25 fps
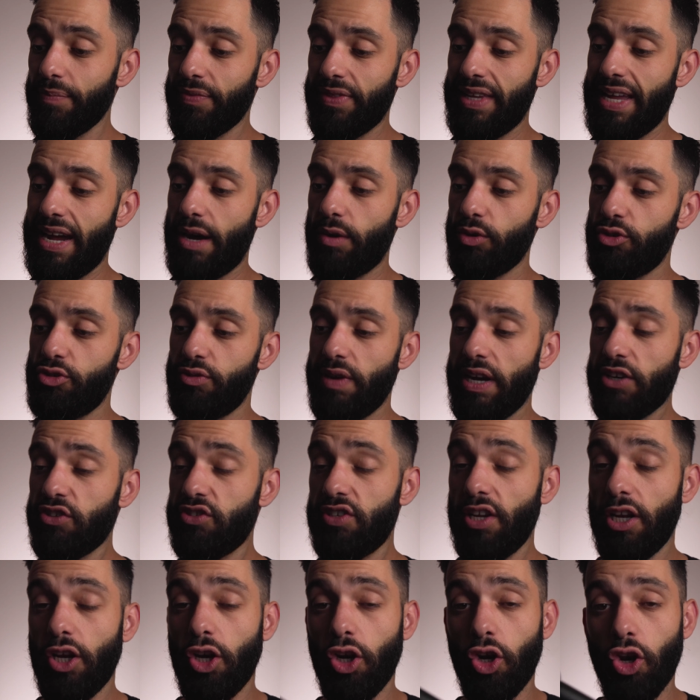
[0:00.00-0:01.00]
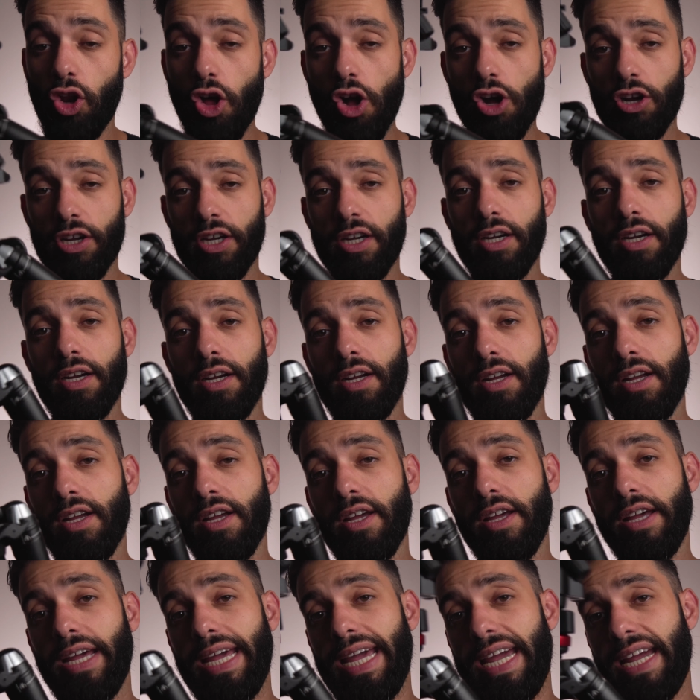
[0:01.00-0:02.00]
Now, to actually lock
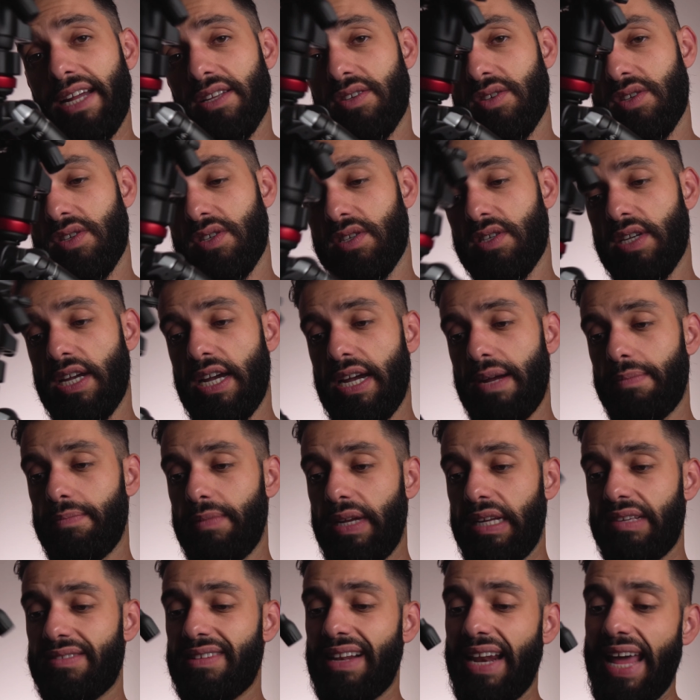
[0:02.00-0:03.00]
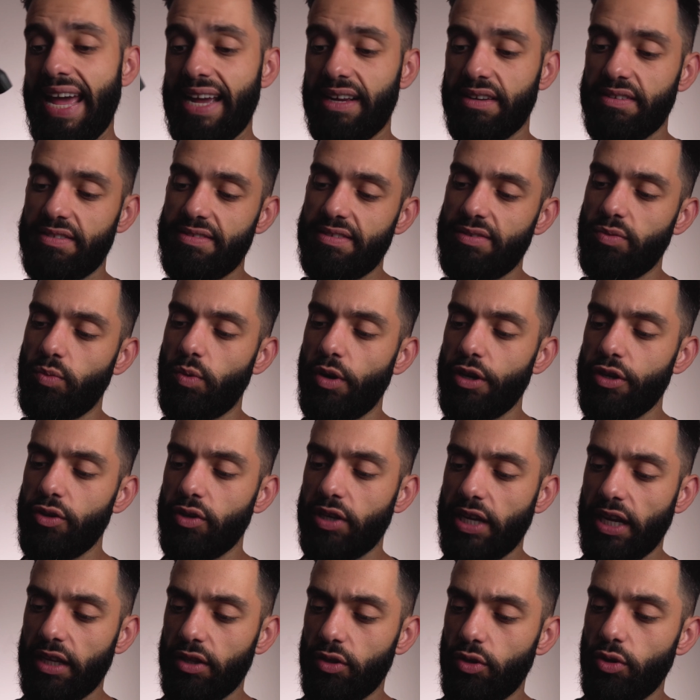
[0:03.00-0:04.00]
its legs, what
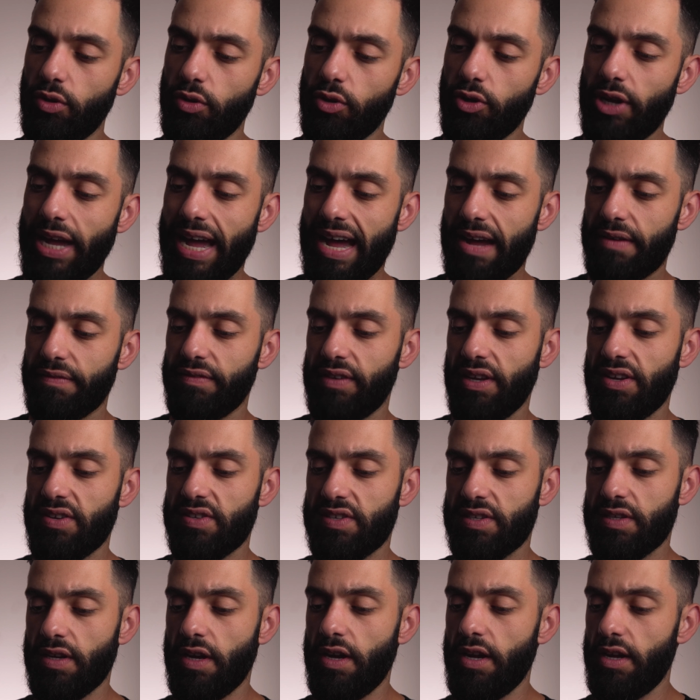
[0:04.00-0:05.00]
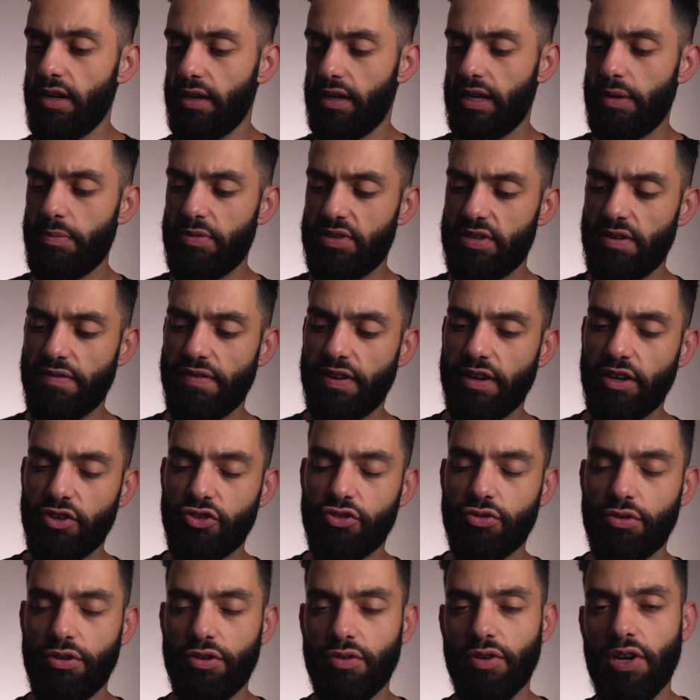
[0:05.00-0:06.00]
you can do, you have this. Let me see if I can
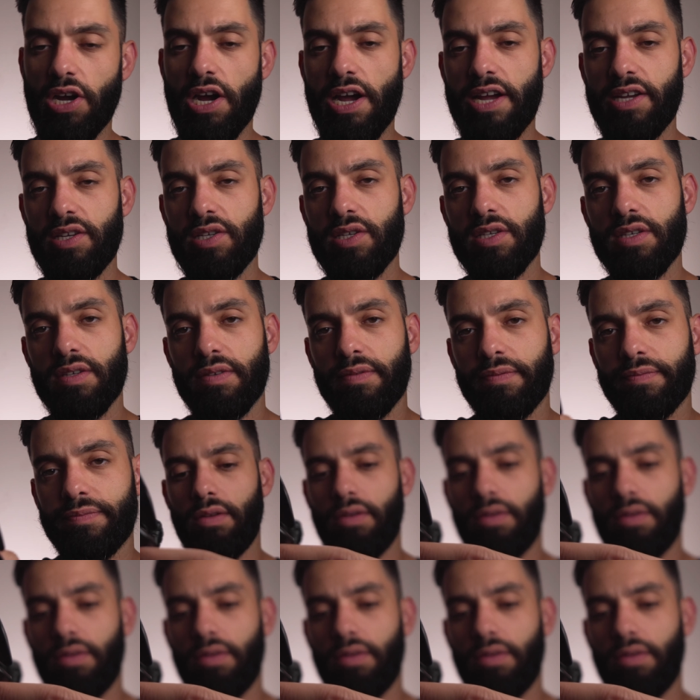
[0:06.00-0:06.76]
show you guys.